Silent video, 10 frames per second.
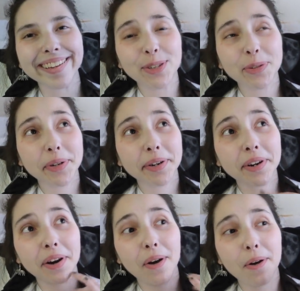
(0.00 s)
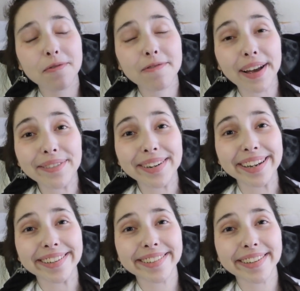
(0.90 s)
She started her own
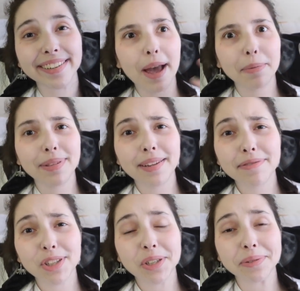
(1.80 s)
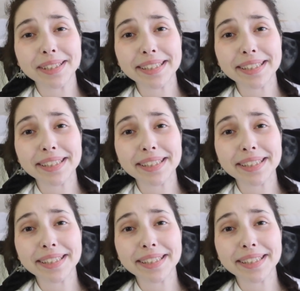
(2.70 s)
foundation, I believe when she was